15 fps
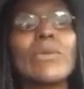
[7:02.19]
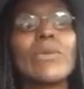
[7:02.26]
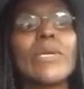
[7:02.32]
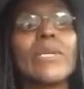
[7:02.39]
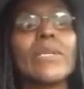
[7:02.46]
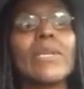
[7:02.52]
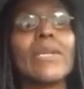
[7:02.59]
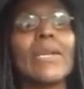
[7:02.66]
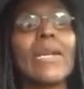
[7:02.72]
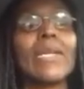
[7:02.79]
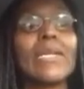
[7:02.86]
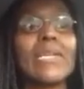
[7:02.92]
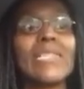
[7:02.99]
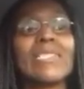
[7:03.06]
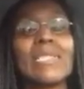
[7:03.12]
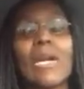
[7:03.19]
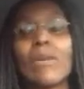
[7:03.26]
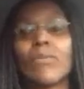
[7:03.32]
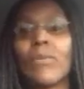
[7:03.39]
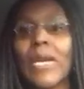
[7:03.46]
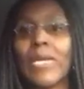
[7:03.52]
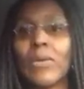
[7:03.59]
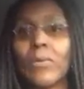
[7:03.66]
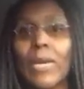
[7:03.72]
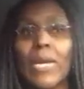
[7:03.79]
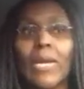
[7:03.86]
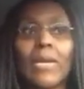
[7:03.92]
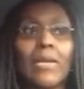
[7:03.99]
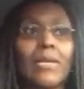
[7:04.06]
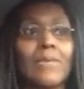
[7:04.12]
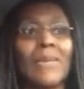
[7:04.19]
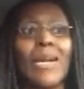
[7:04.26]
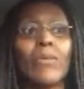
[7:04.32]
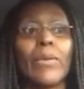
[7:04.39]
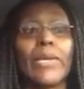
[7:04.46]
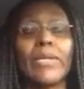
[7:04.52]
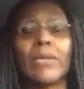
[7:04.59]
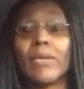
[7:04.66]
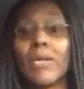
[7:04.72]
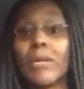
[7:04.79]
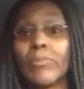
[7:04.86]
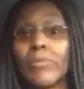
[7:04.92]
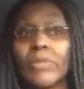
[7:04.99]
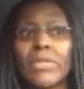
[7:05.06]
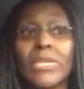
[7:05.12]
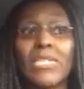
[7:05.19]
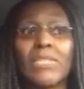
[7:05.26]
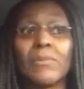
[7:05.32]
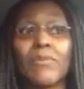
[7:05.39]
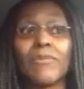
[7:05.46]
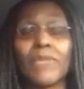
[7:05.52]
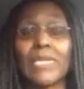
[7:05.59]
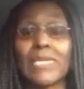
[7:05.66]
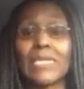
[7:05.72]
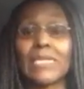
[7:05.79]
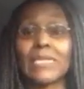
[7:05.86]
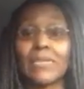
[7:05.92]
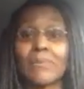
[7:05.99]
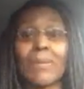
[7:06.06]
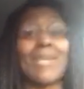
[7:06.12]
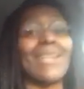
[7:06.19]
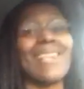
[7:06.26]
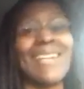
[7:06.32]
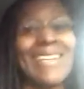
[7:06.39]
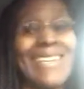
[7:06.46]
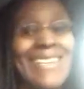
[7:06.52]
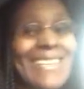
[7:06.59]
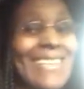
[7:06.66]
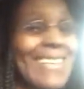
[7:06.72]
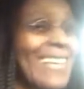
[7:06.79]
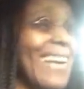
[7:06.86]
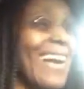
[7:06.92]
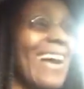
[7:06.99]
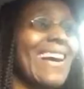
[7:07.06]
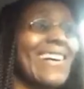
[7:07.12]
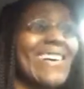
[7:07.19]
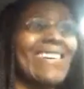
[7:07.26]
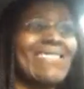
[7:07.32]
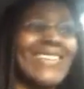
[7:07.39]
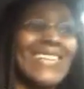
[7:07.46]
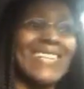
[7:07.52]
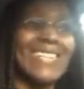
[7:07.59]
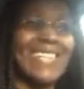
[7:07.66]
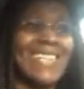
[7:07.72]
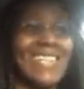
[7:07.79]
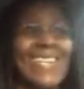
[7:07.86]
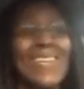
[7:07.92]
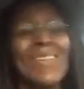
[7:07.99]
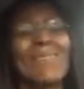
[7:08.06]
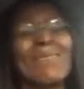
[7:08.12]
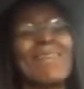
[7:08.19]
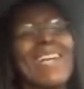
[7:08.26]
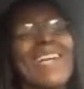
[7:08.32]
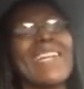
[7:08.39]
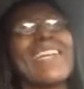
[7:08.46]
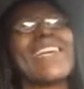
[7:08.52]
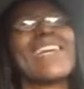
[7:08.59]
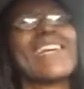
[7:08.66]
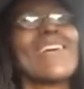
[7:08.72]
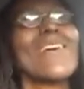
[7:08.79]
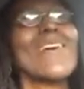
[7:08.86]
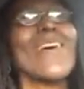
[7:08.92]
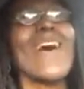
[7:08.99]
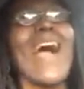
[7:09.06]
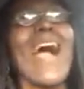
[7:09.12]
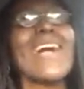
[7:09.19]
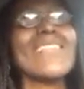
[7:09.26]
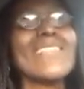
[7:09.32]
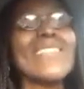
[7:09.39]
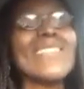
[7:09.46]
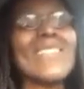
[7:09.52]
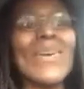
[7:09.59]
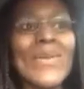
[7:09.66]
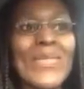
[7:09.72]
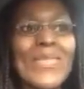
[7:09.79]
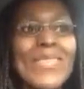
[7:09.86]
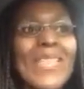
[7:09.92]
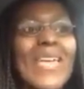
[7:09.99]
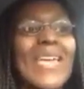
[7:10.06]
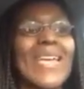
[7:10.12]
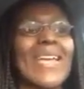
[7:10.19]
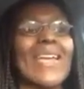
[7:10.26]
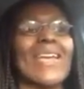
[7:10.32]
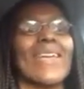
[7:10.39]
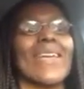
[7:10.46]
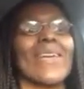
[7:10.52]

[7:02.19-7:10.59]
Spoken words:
do it. At least not right away. I waited a couple days before I did it. But I just don't think,